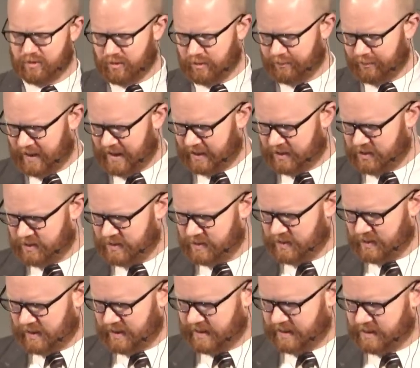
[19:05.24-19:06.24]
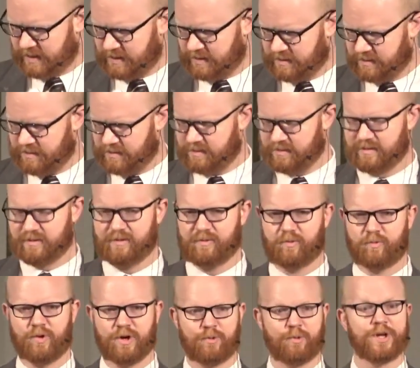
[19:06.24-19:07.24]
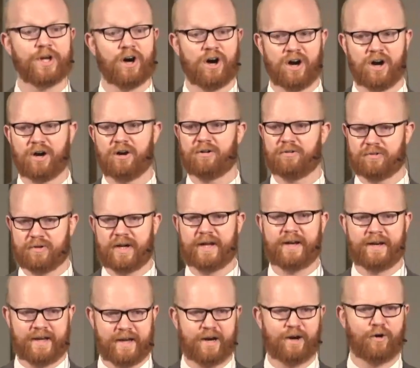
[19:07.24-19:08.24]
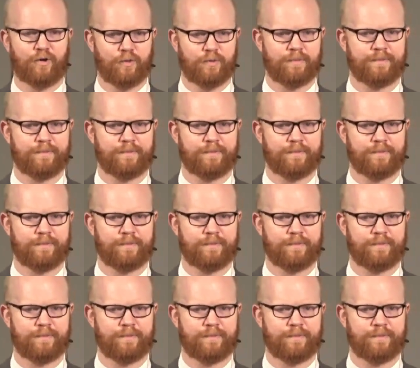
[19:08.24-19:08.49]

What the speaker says: reflections on where we are right now.